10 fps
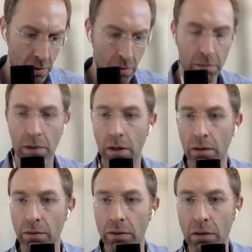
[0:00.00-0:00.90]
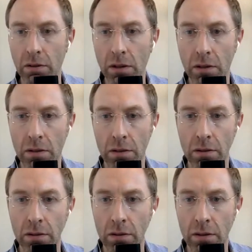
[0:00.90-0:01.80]
but I don't think you need
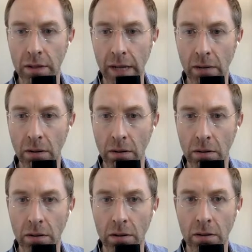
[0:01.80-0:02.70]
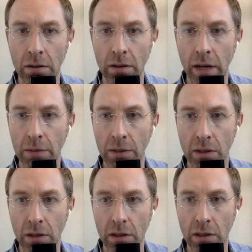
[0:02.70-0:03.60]
to download the app. Just
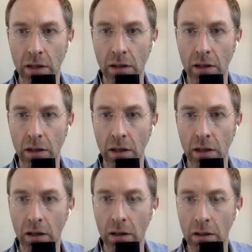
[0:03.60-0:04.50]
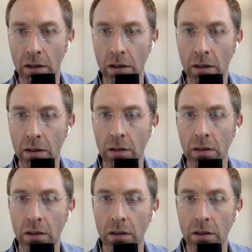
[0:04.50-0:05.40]
click that link.
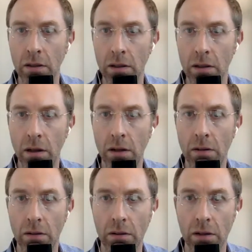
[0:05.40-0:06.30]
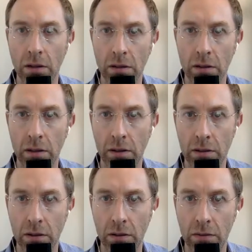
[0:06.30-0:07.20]
Oh, okay. Now I see
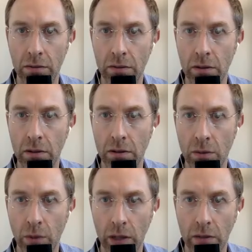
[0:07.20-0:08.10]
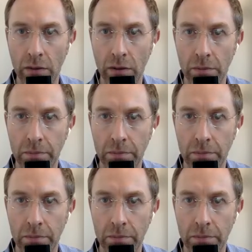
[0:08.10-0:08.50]
you've entered the waiting room.